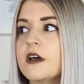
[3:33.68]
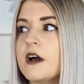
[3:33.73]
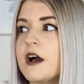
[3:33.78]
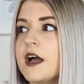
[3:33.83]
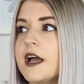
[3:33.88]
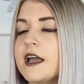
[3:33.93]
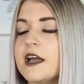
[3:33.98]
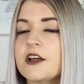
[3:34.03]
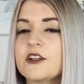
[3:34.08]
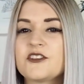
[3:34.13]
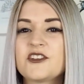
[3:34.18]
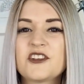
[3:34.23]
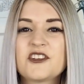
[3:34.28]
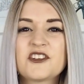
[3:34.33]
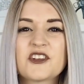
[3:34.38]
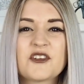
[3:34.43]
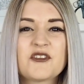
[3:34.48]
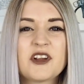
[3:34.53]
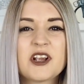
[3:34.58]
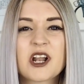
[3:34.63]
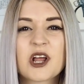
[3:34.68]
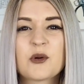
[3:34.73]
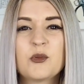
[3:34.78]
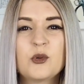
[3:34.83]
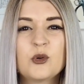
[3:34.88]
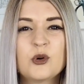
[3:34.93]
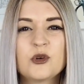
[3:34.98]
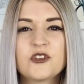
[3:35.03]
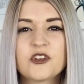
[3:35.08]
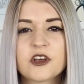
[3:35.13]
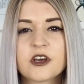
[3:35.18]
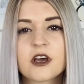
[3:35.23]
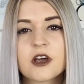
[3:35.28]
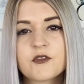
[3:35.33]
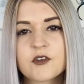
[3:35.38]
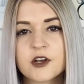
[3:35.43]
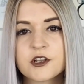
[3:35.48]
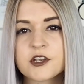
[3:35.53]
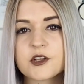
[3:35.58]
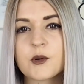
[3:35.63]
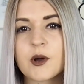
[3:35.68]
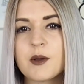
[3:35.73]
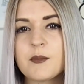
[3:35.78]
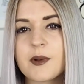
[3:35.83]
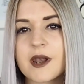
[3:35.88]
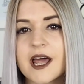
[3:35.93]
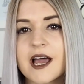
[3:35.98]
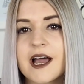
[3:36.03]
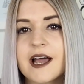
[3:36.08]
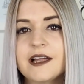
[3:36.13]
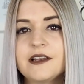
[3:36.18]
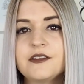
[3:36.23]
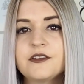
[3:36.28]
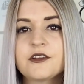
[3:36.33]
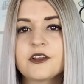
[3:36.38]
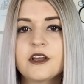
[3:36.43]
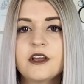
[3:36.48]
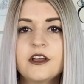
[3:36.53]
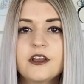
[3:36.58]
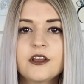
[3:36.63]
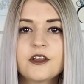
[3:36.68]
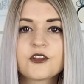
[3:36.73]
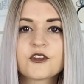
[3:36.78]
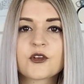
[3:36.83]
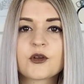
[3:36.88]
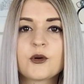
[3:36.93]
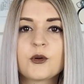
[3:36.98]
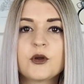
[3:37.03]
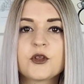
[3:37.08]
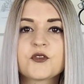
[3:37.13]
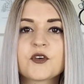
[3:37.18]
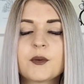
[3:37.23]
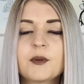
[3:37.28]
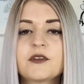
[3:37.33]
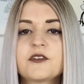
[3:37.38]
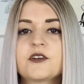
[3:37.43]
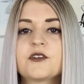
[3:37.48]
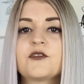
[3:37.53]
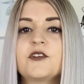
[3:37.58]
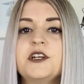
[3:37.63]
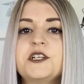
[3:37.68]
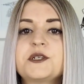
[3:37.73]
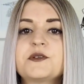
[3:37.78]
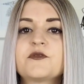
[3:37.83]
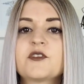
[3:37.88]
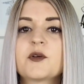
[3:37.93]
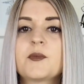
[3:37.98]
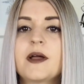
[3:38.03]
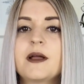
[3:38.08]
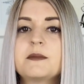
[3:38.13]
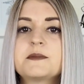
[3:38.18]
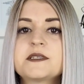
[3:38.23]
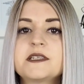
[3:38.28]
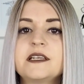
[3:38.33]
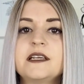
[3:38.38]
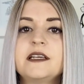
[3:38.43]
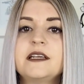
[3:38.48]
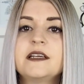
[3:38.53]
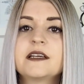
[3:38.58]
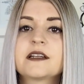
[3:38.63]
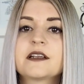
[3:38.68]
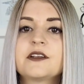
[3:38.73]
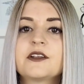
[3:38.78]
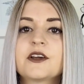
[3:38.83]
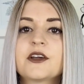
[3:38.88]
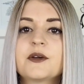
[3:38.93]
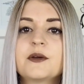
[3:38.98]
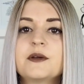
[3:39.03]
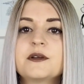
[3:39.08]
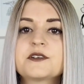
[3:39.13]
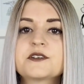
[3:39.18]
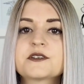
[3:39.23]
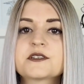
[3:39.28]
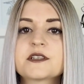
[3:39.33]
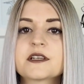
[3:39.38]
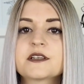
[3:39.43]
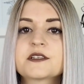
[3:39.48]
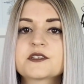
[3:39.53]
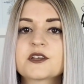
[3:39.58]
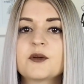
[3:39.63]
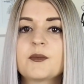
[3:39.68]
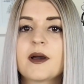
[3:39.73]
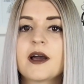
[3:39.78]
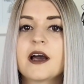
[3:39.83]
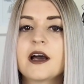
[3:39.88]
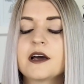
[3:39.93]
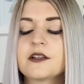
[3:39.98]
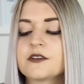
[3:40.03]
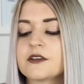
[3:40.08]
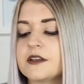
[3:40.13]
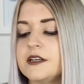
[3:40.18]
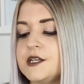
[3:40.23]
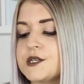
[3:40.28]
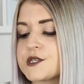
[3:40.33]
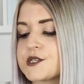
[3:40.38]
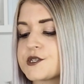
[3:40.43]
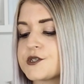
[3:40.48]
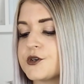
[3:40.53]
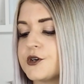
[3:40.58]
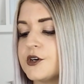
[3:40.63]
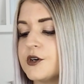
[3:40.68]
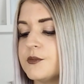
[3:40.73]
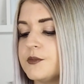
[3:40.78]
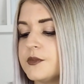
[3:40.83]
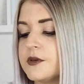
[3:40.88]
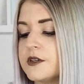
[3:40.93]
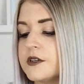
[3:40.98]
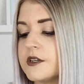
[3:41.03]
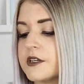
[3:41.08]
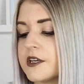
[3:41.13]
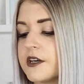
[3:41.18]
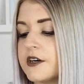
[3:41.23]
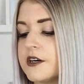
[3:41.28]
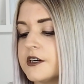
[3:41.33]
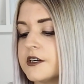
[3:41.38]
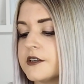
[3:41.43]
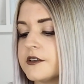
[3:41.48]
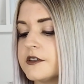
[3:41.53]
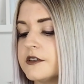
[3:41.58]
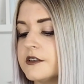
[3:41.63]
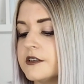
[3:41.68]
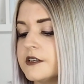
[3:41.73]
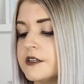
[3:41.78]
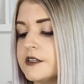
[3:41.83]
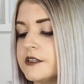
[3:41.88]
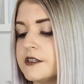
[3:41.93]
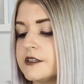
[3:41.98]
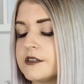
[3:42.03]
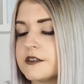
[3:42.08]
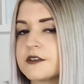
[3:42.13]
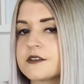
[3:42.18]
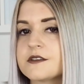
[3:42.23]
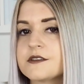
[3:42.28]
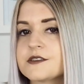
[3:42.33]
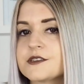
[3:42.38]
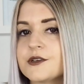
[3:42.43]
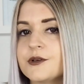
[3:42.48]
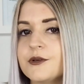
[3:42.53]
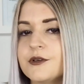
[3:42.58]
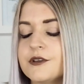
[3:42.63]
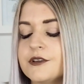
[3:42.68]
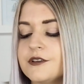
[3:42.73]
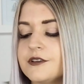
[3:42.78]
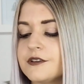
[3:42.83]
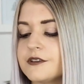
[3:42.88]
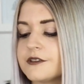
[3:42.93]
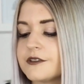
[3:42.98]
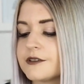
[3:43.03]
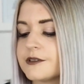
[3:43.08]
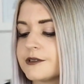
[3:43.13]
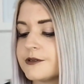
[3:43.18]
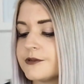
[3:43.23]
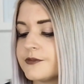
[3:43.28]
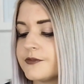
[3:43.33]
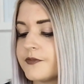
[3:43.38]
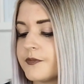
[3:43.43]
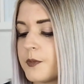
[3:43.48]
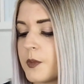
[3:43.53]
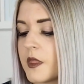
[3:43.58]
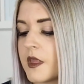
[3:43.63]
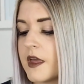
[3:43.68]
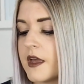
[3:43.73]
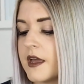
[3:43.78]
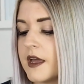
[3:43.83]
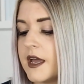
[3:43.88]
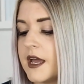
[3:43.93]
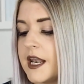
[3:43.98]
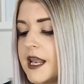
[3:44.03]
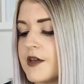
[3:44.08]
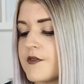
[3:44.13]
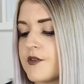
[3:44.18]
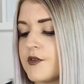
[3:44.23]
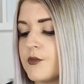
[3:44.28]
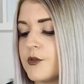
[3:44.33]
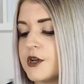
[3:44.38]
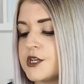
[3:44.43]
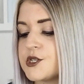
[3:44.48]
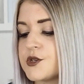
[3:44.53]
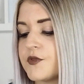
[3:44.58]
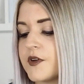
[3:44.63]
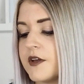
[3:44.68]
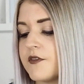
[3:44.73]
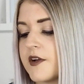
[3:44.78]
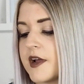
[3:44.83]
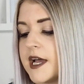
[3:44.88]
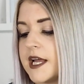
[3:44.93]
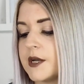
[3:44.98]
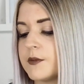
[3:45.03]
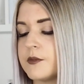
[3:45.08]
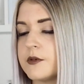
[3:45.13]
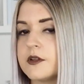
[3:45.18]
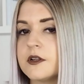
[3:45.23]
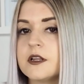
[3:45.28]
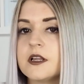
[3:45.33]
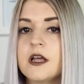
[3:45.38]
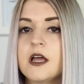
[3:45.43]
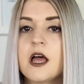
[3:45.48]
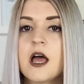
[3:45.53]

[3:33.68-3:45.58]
I just don't really like water. I find it quite bland, so I always find myself reaching for a Pepsi, and I know it's just like so bad and I need to stop, but I can't because it's so good. 11, what is your favourite animal?